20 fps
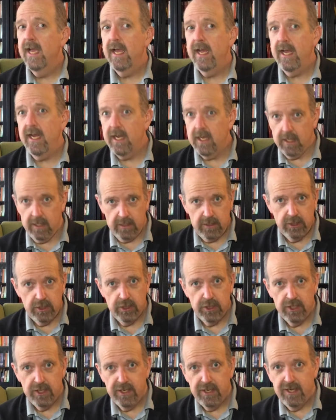
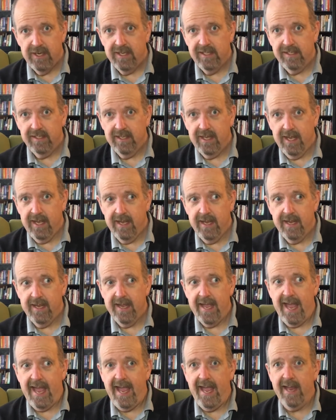English
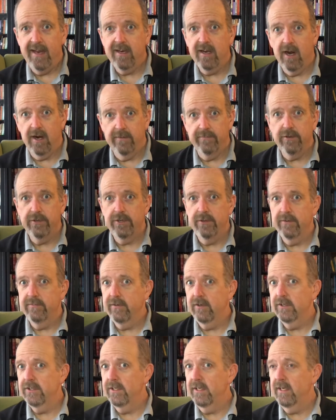at Harvard
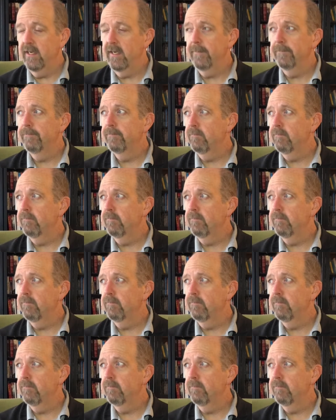University,